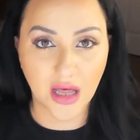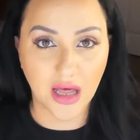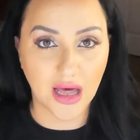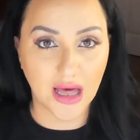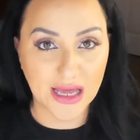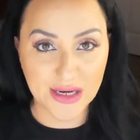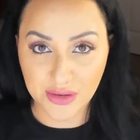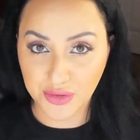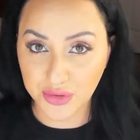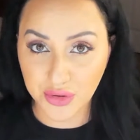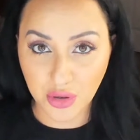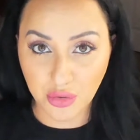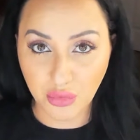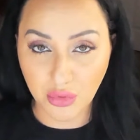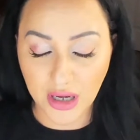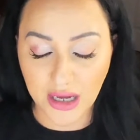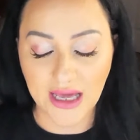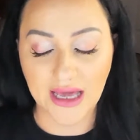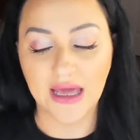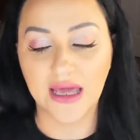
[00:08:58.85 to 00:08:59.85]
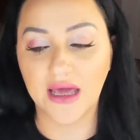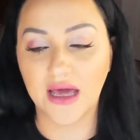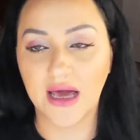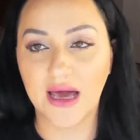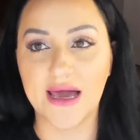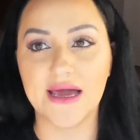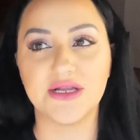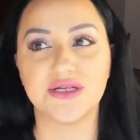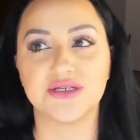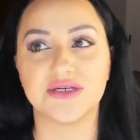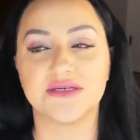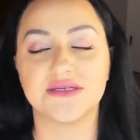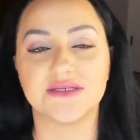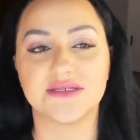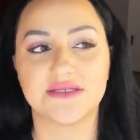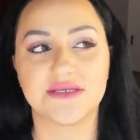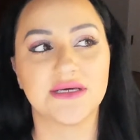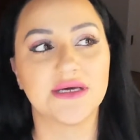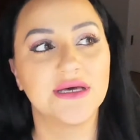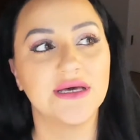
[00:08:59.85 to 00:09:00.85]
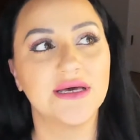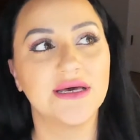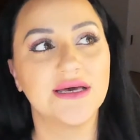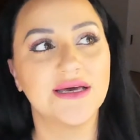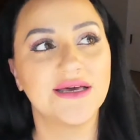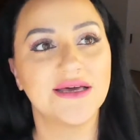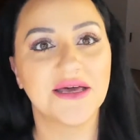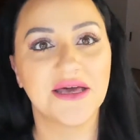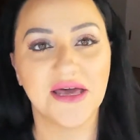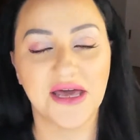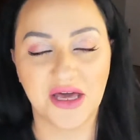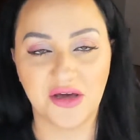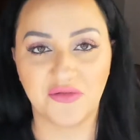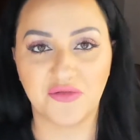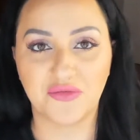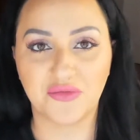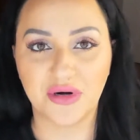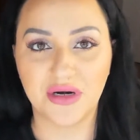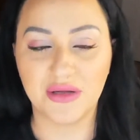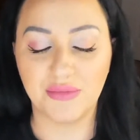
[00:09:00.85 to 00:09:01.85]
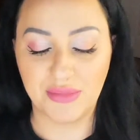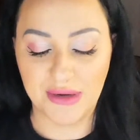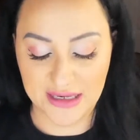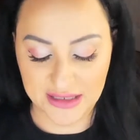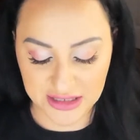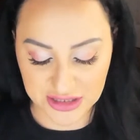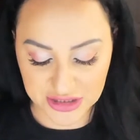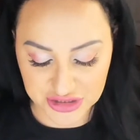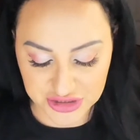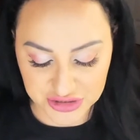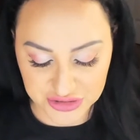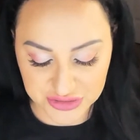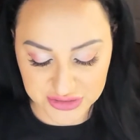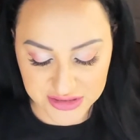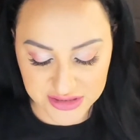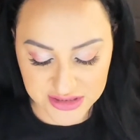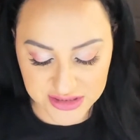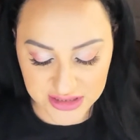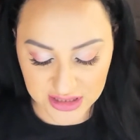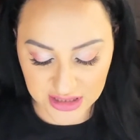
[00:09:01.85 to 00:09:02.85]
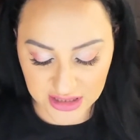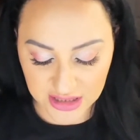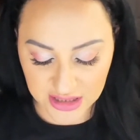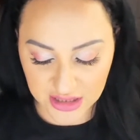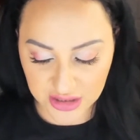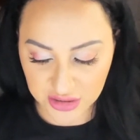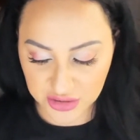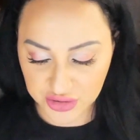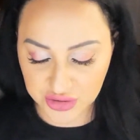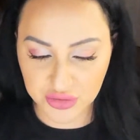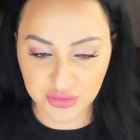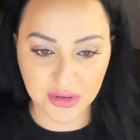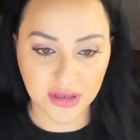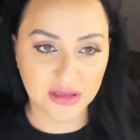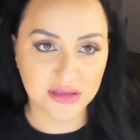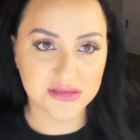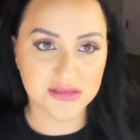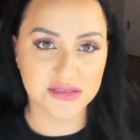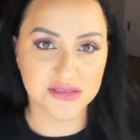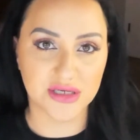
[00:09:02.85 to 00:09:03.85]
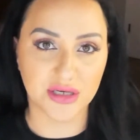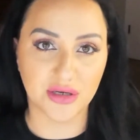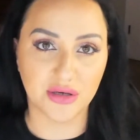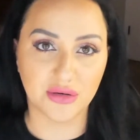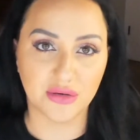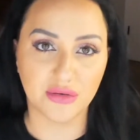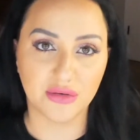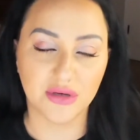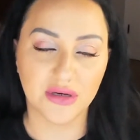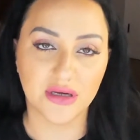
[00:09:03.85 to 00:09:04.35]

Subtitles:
I don't know why. I just have really bad issues doing so,